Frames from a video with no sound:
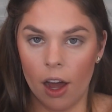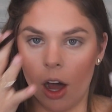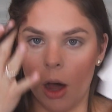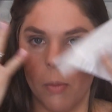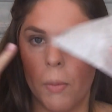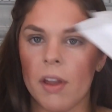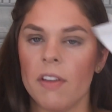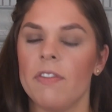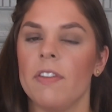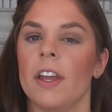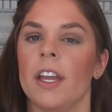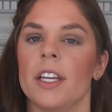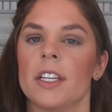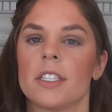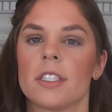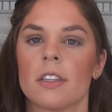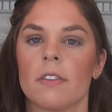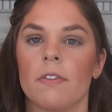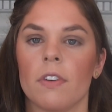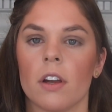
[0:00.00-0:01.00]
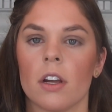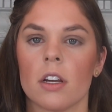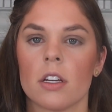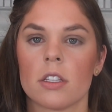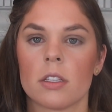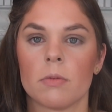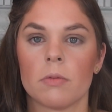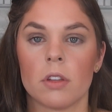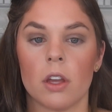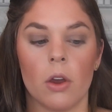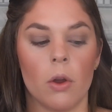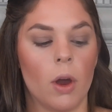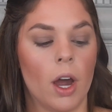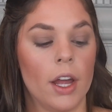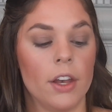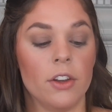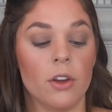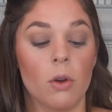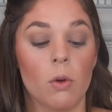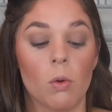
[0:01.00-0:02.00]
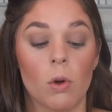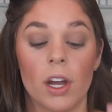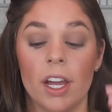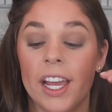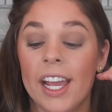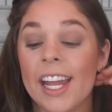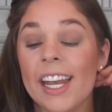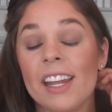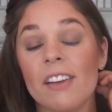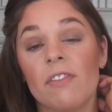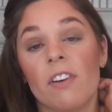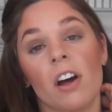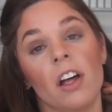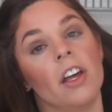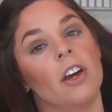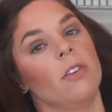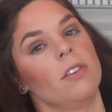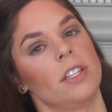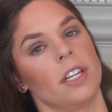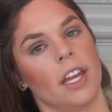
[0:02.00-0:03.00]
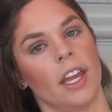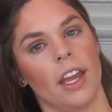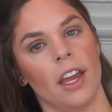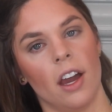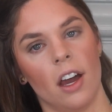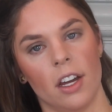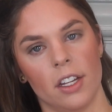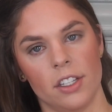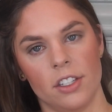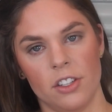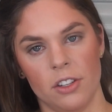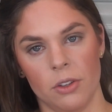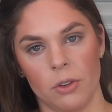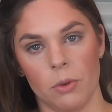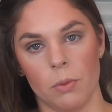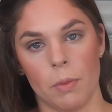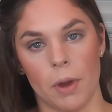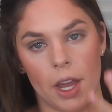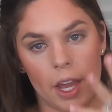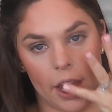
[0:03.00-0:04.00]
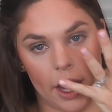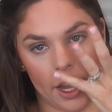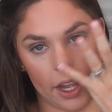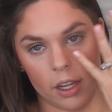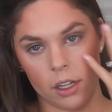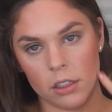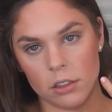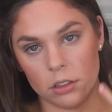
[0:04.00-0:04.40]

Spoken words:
all my face first. So I don't want any fallout to get onto my